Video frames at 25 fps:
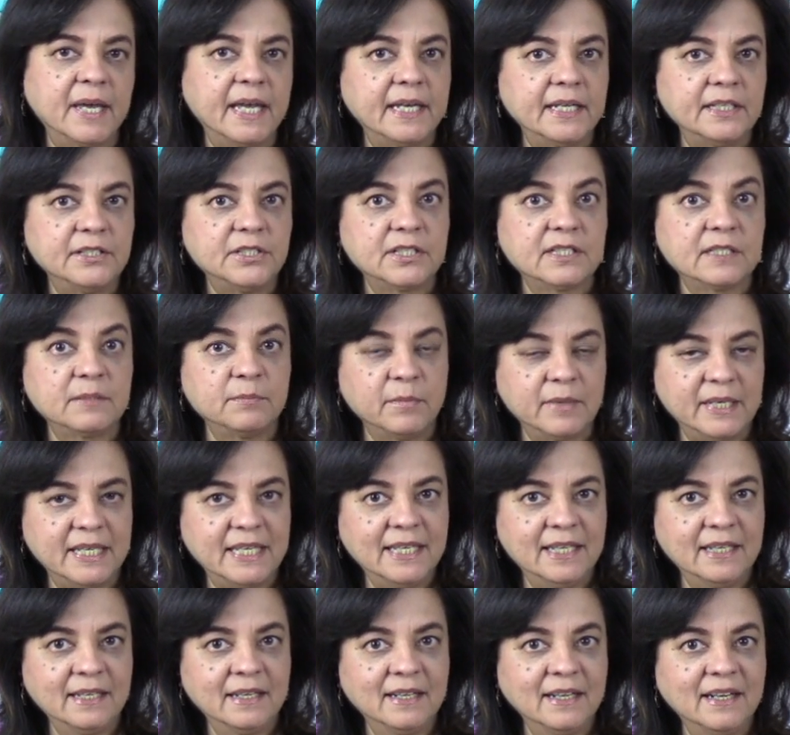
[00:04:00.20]
page as
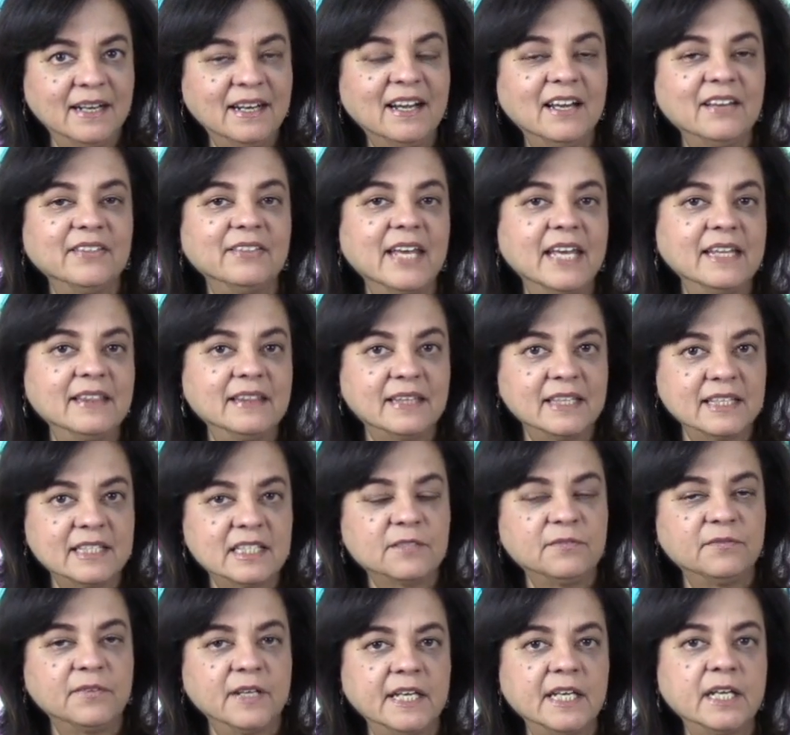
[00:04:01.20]
me, then
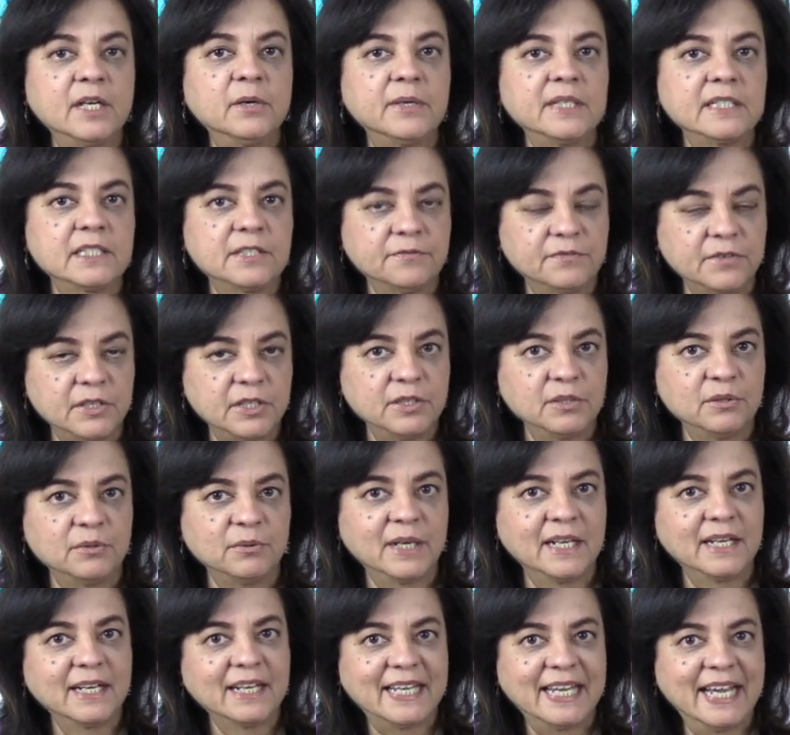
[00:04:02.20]
this video is for
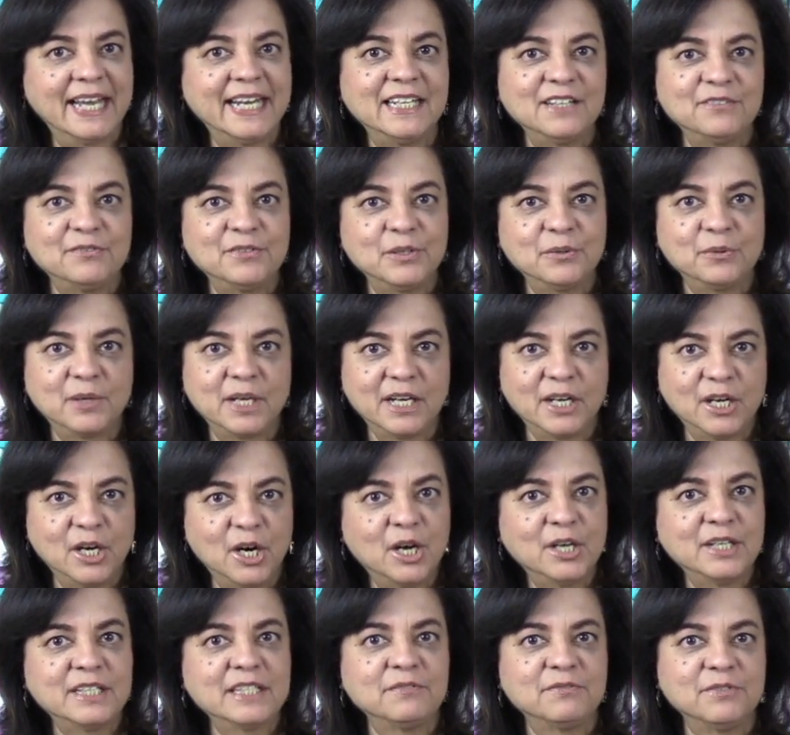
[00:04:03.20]
you. And again, if you are
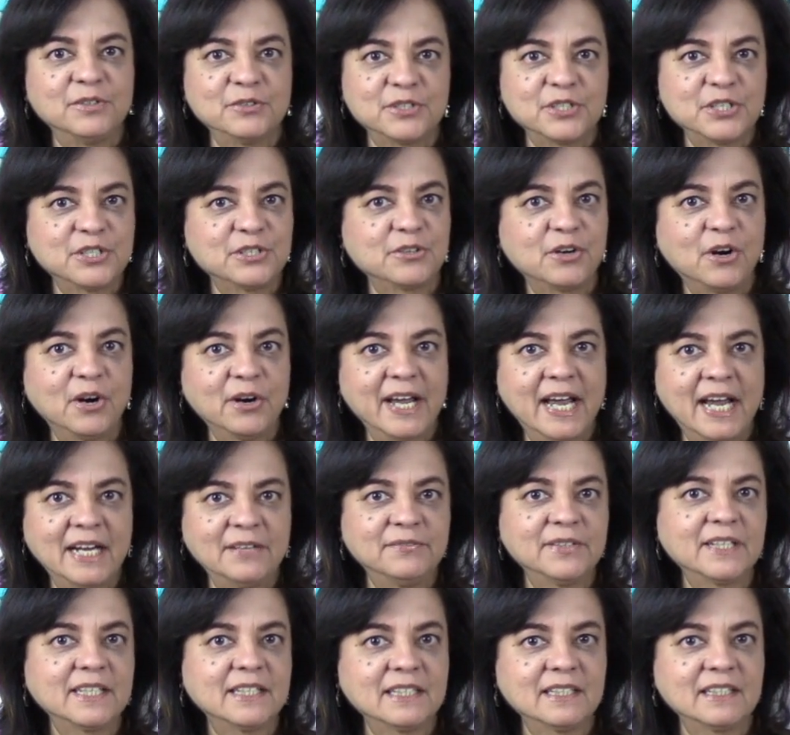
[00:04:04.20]
not, if you're a strong
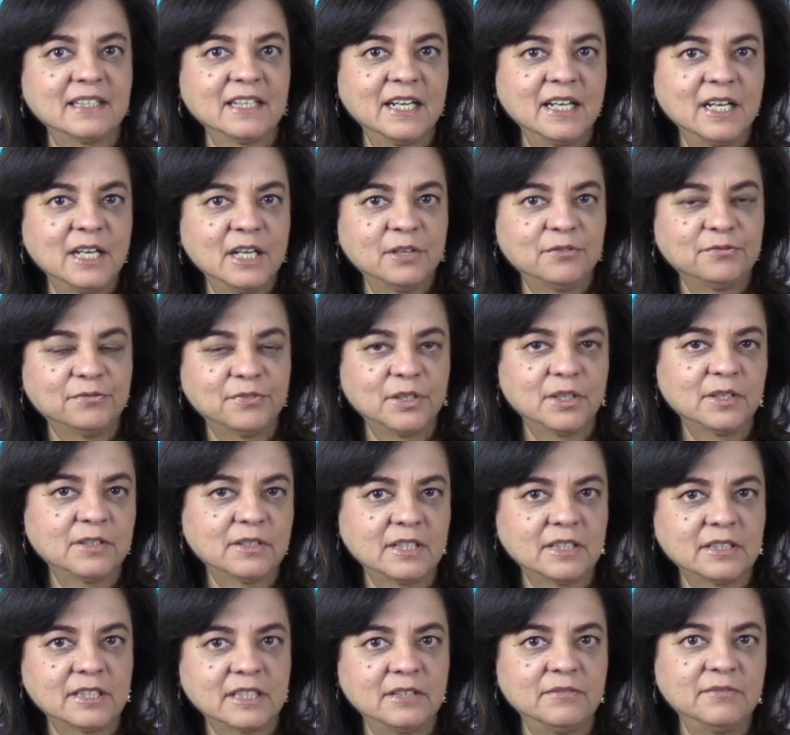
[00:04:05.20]
advocate
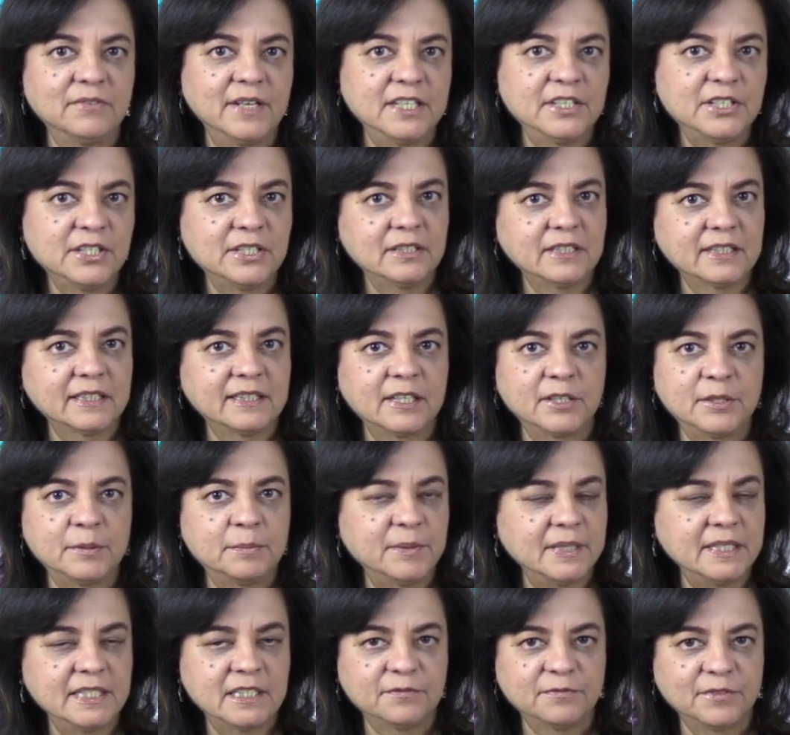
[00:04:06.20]
for conventional
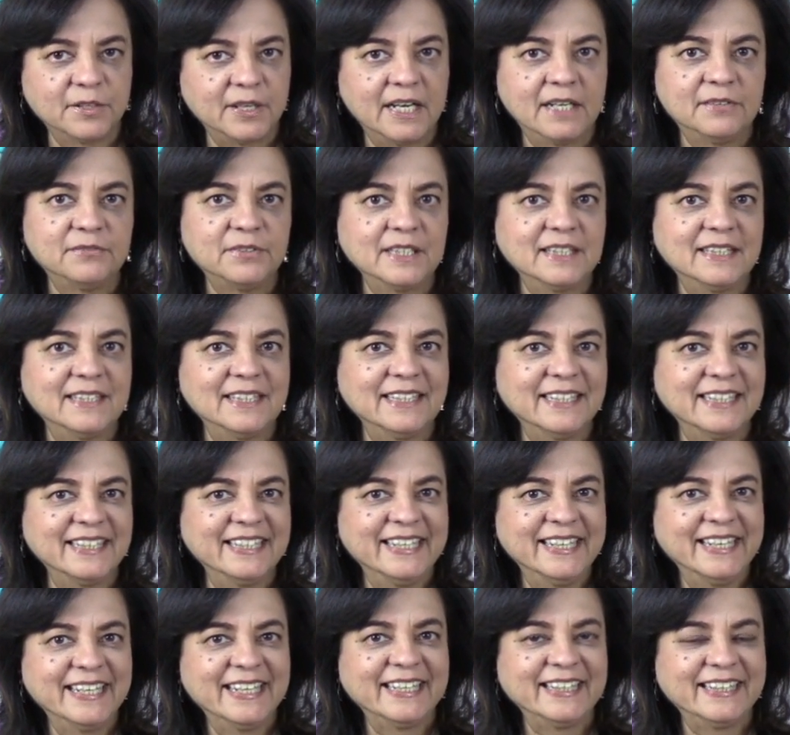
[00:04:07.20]
therapies, for
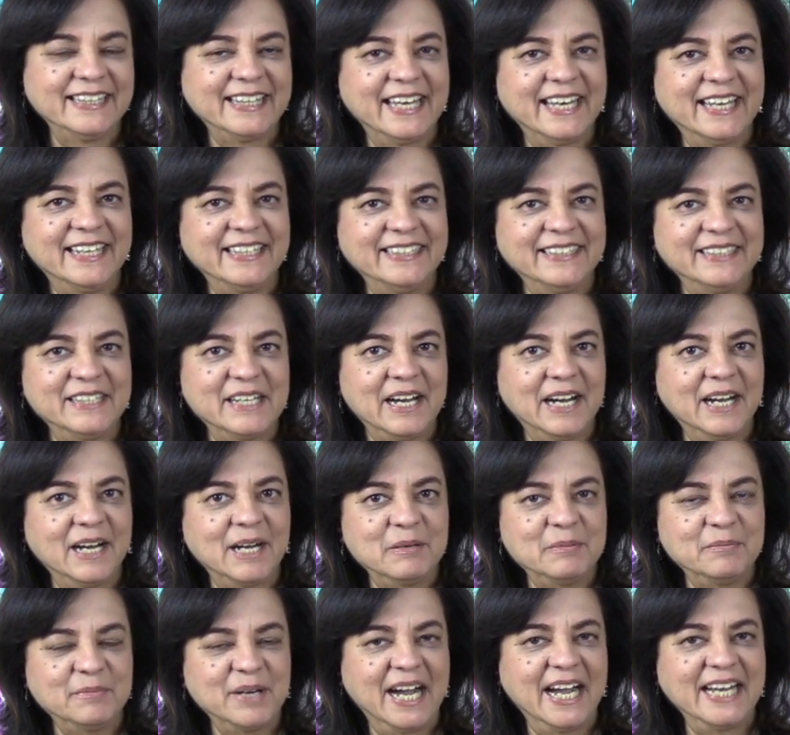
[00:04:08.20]
everything, then
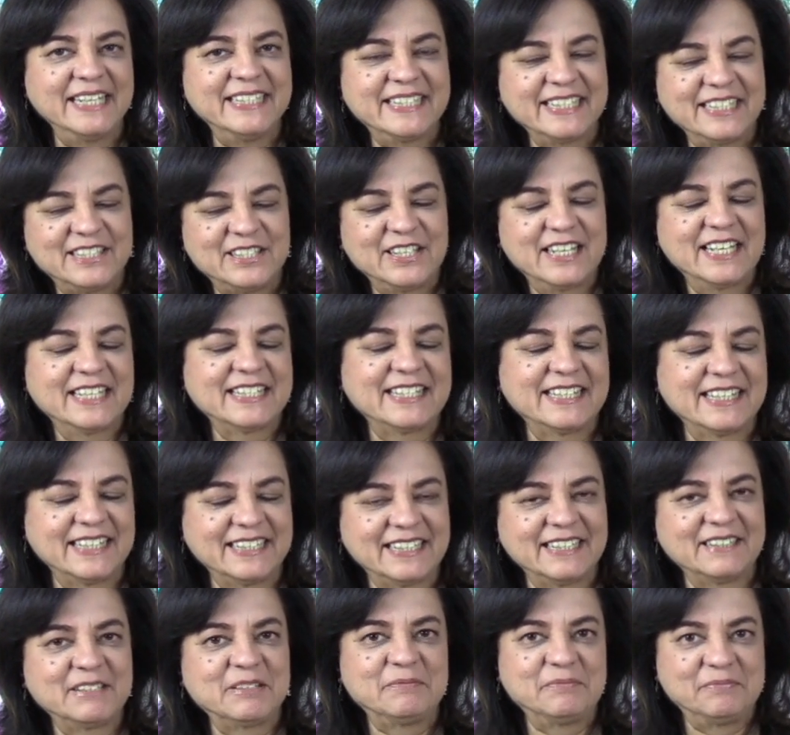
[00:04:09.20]
um, I suggest
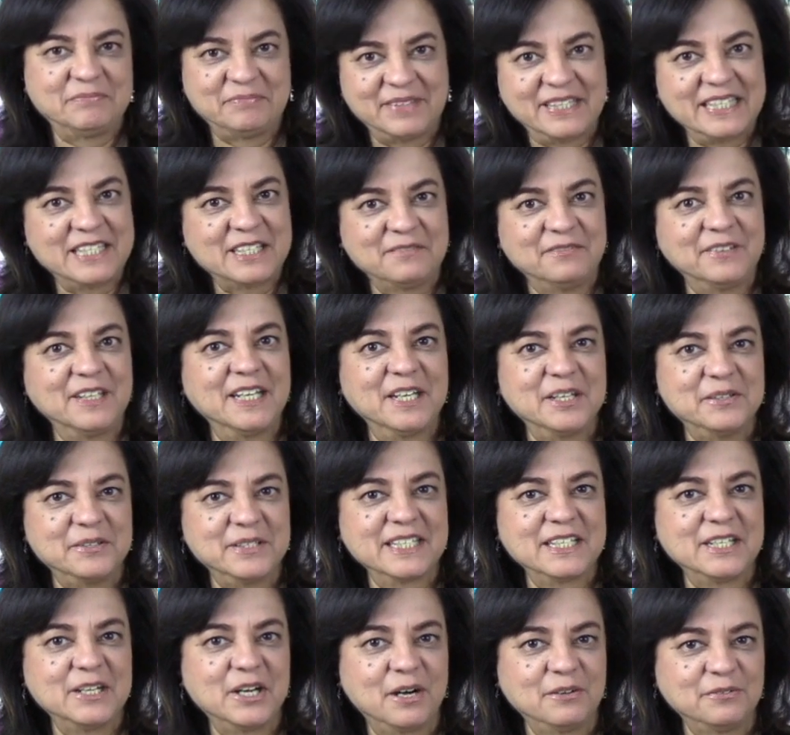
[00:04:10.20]
that this video
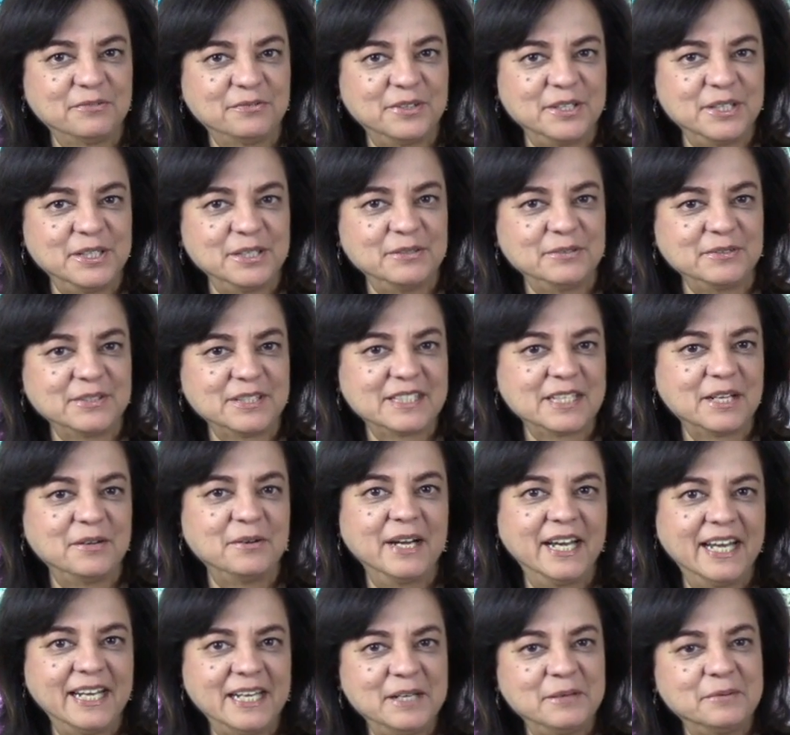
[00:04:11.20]
is not for you. So
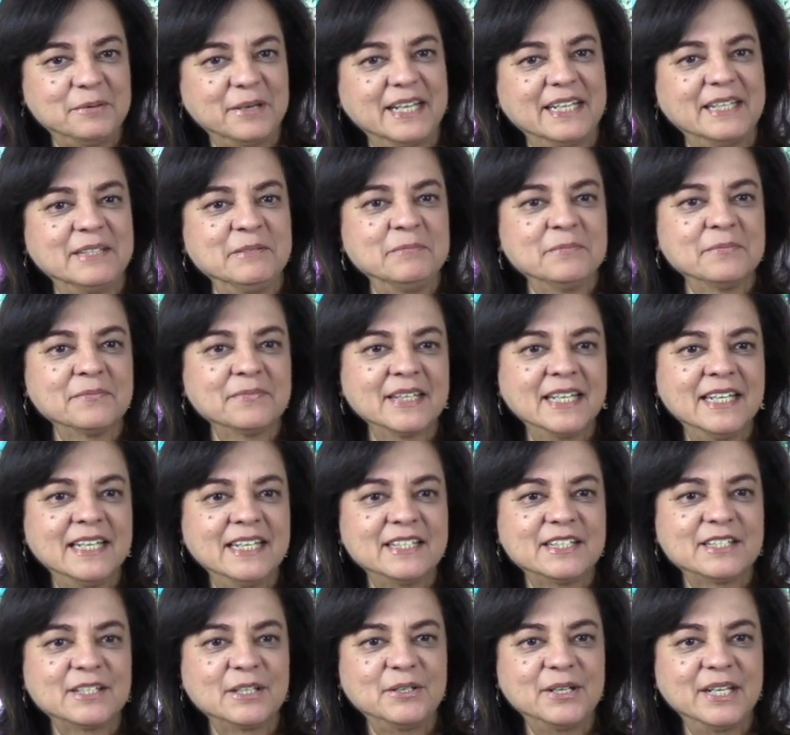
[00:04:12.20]
anyway,
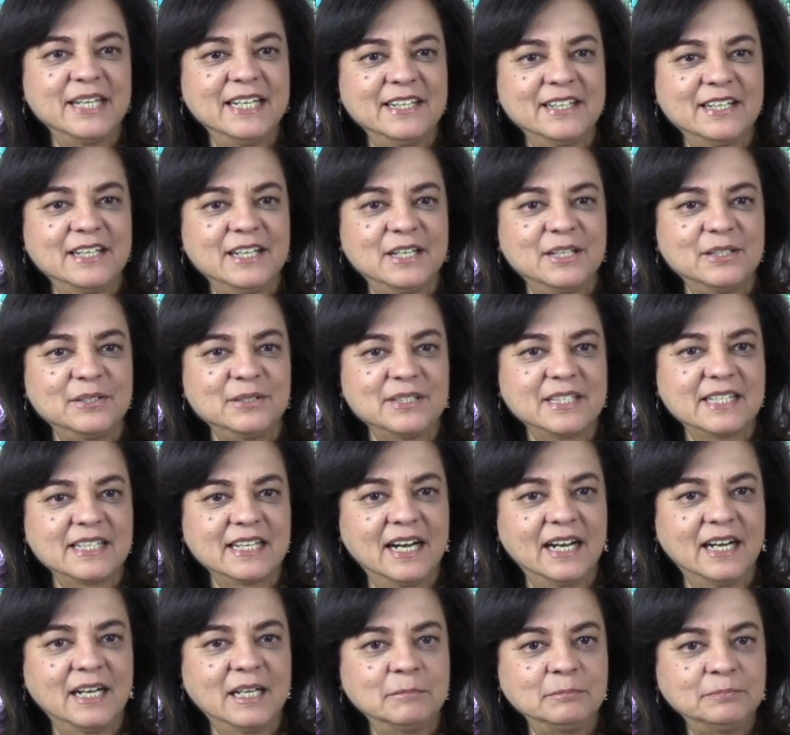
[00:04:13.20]
so here goes.
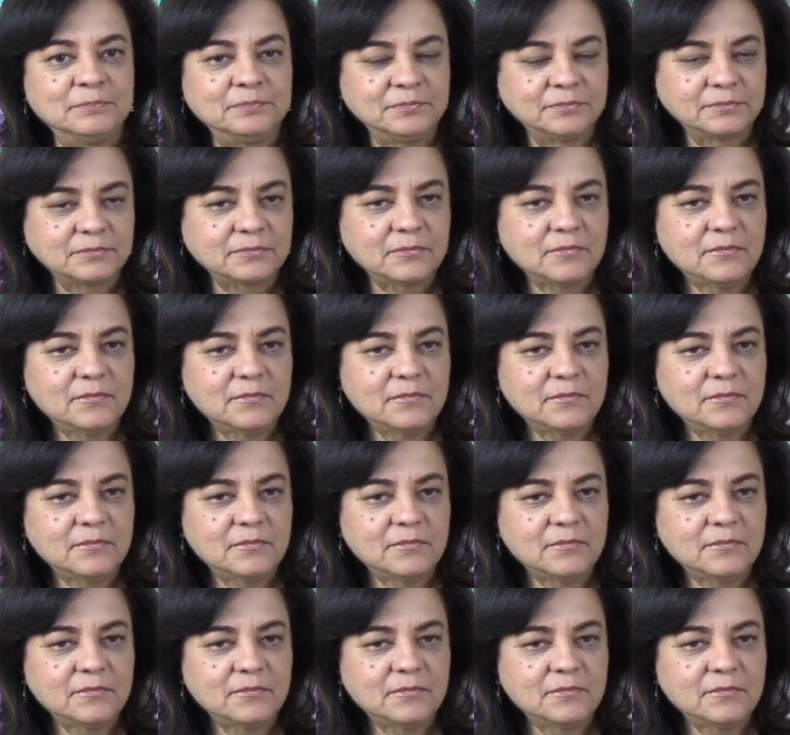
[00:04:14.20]
Um,